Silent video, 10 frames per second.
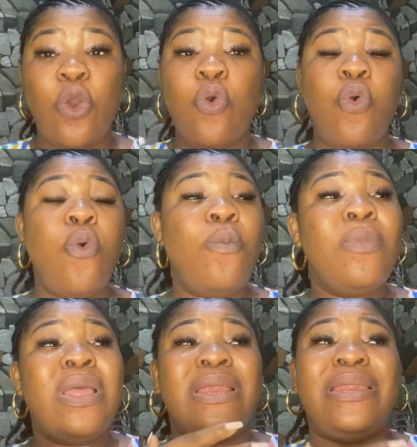whom
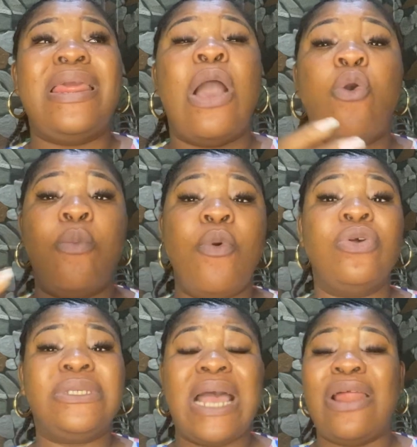their
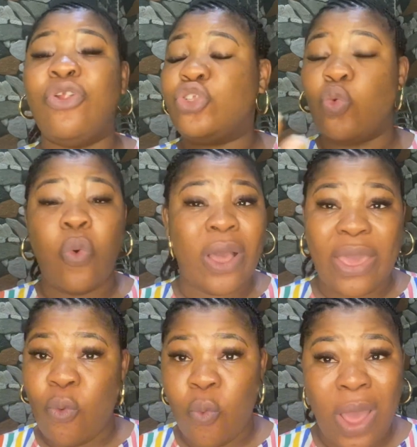hormones are not
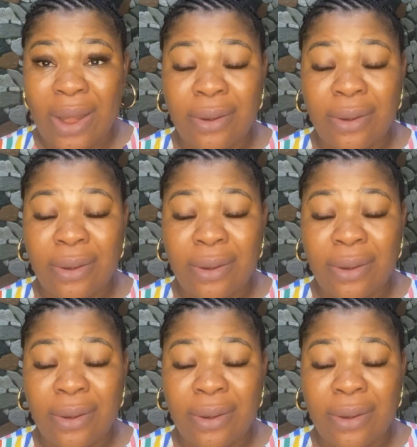working well.